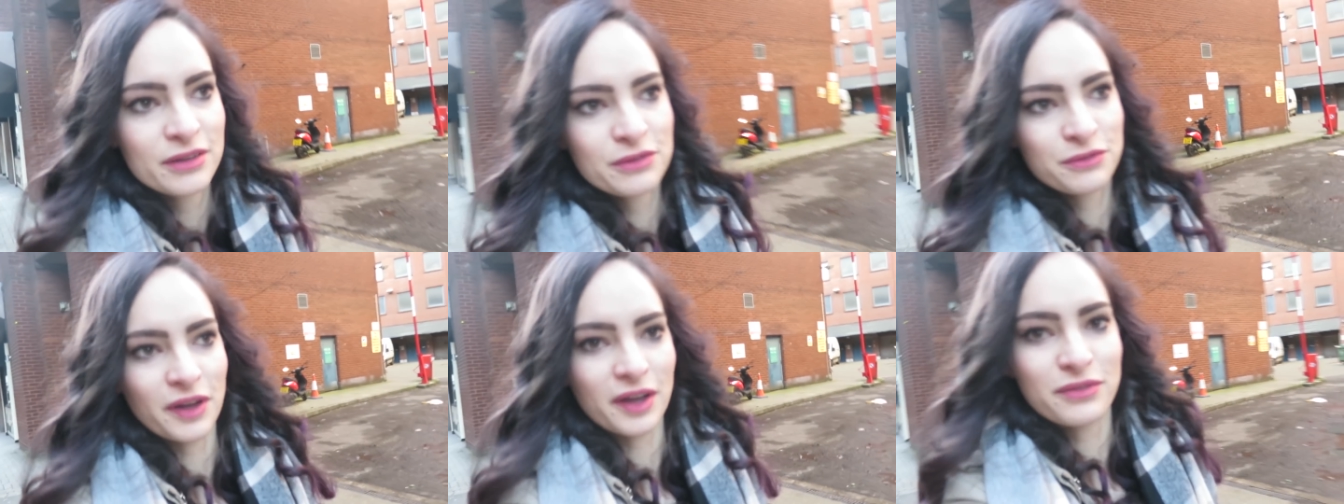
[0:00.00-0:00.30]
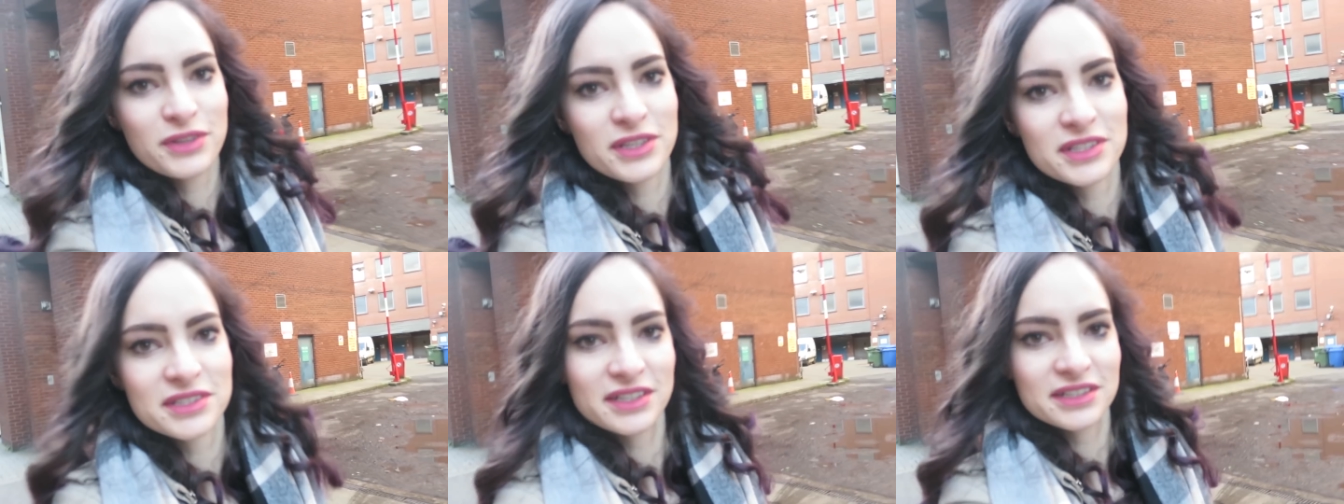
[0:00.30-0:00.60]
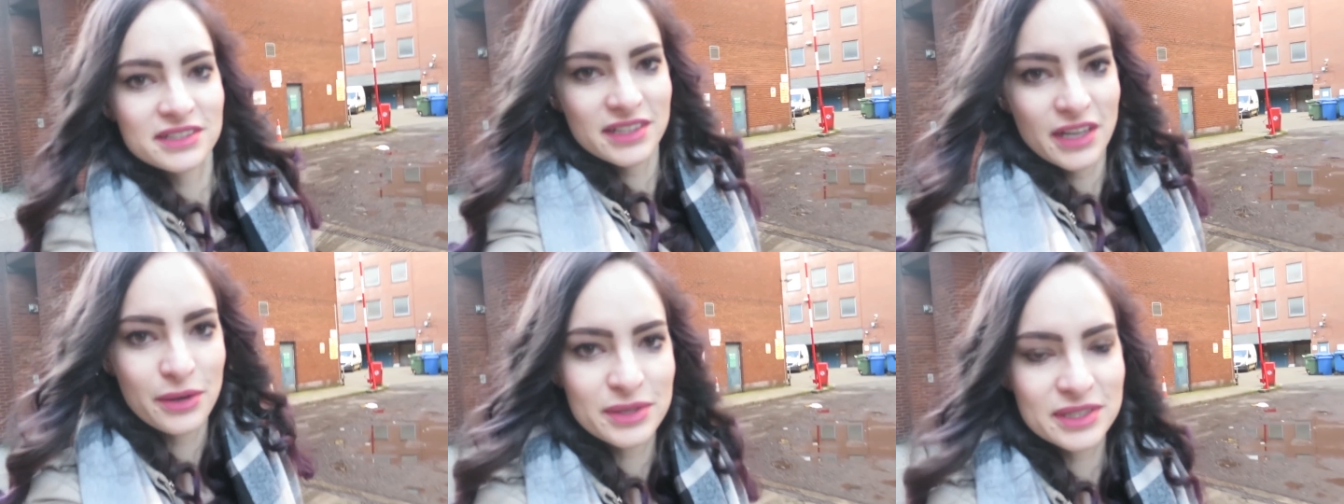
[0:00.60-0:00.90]
five to
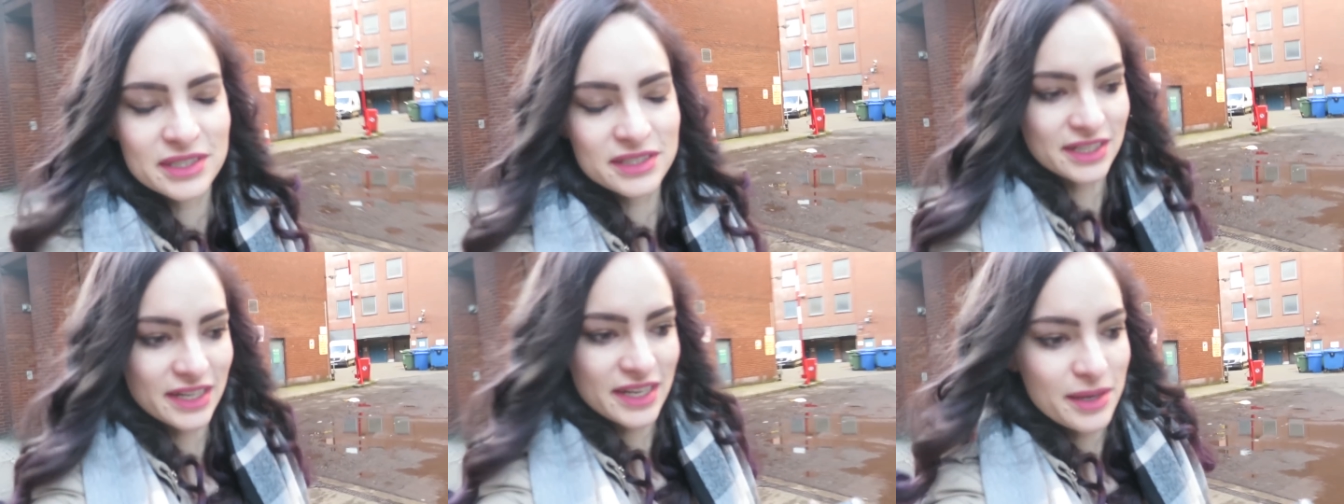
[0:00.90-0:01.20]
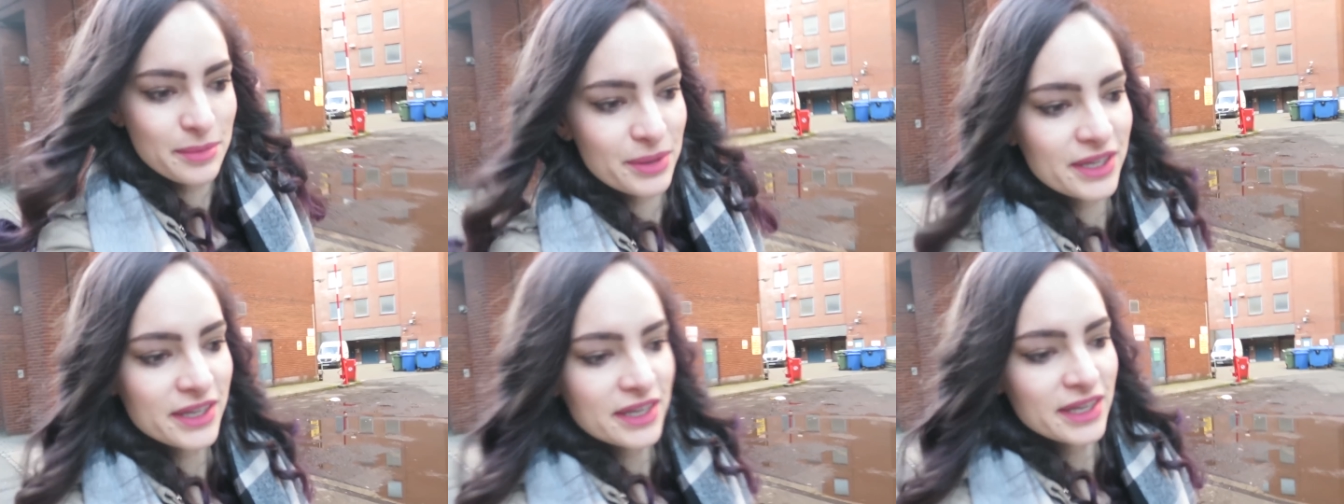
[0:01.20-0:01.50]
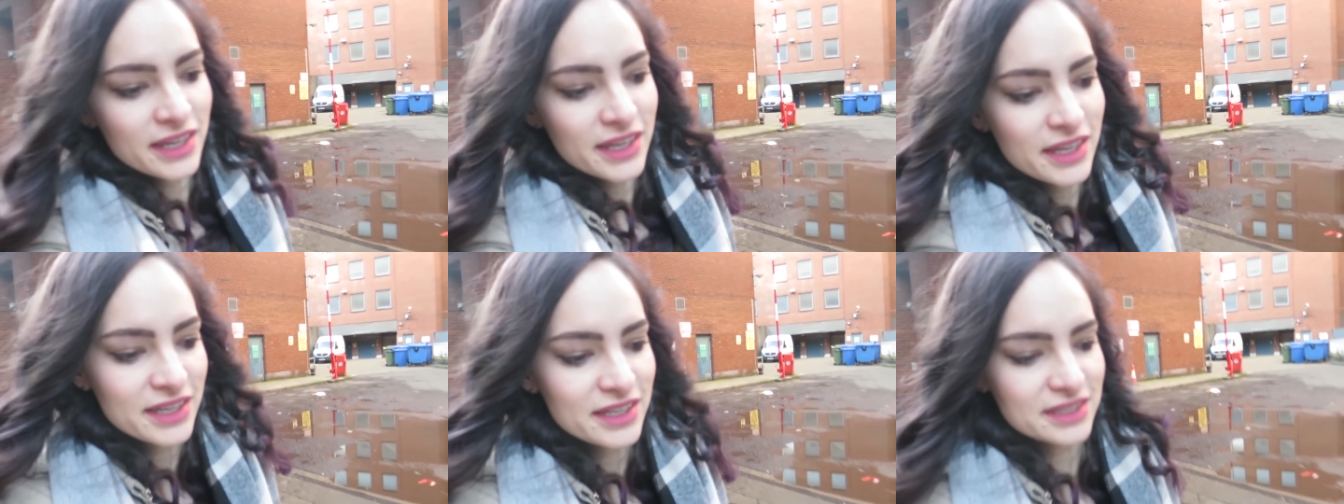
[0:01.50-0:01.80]
six hours sleep
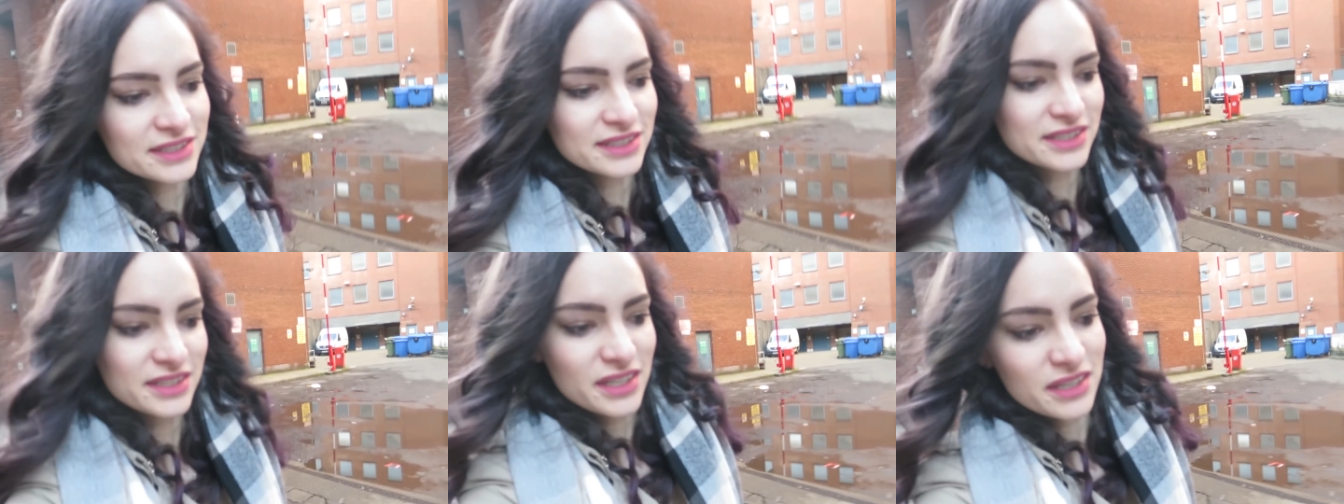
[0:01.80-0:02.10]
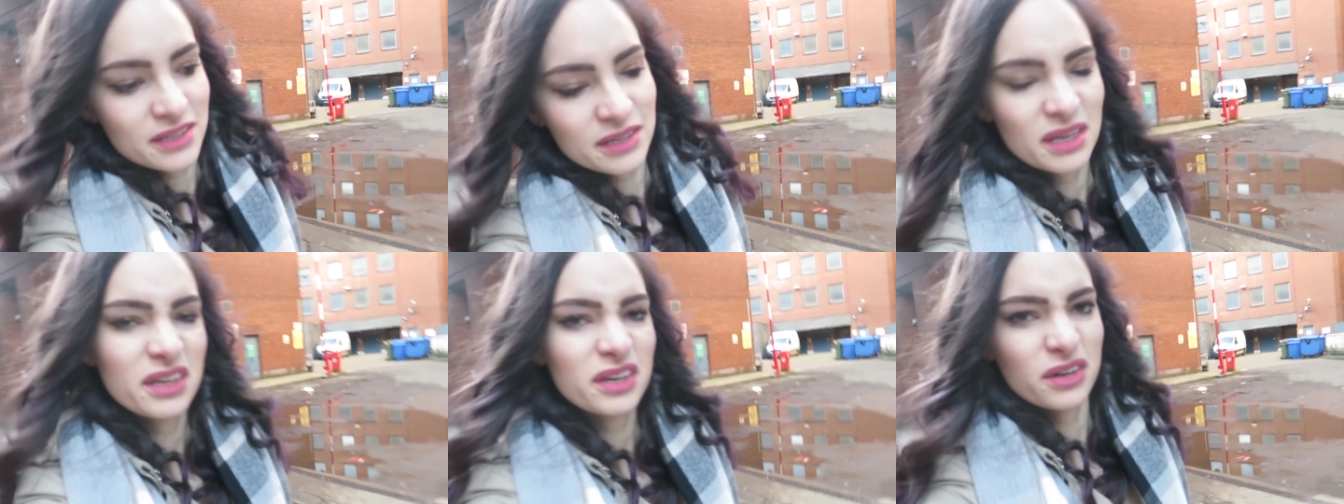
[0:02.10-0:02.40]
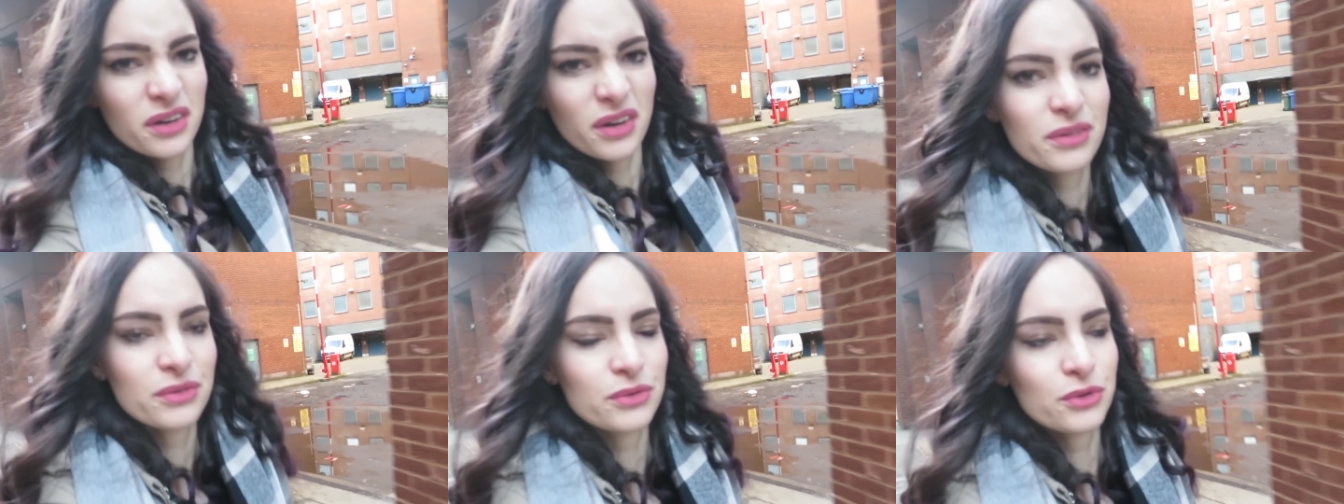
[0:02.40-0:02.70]
is,
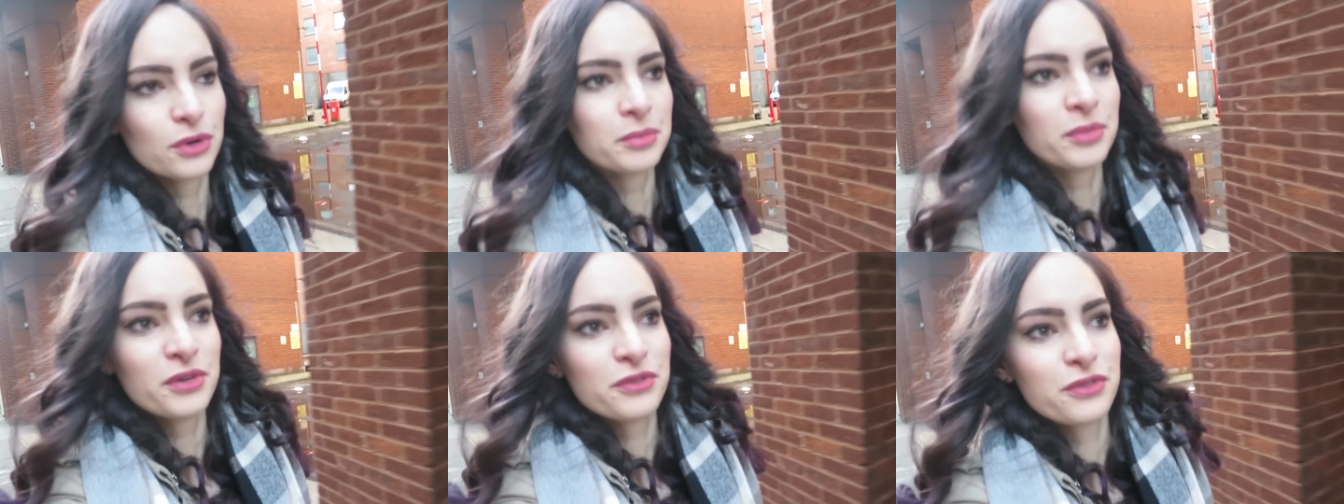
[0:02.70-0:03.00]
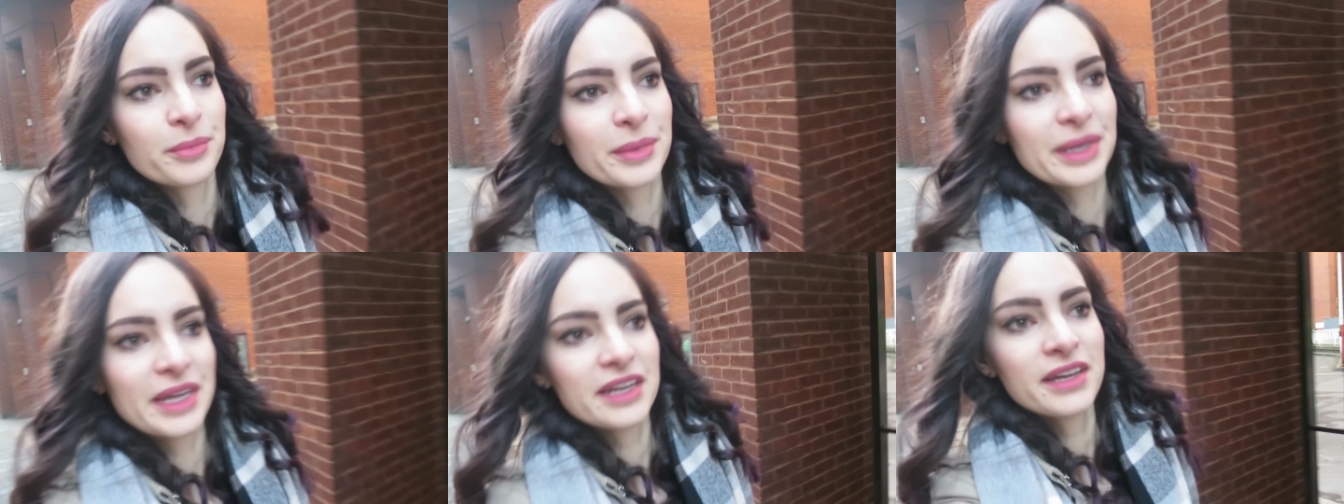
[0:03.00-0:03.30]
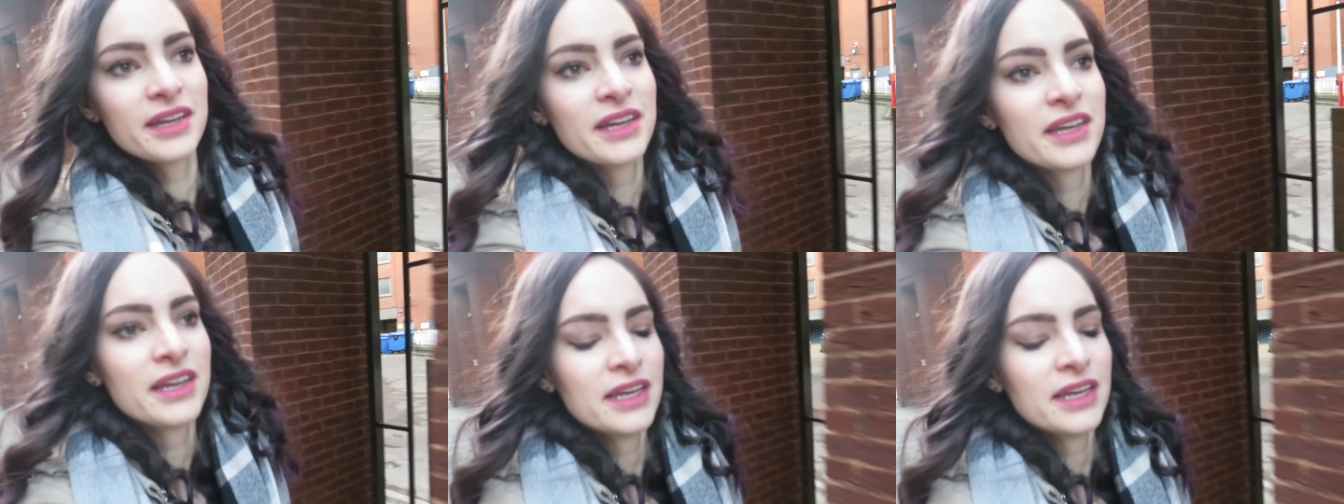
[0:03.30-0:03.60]
you know, normal for me.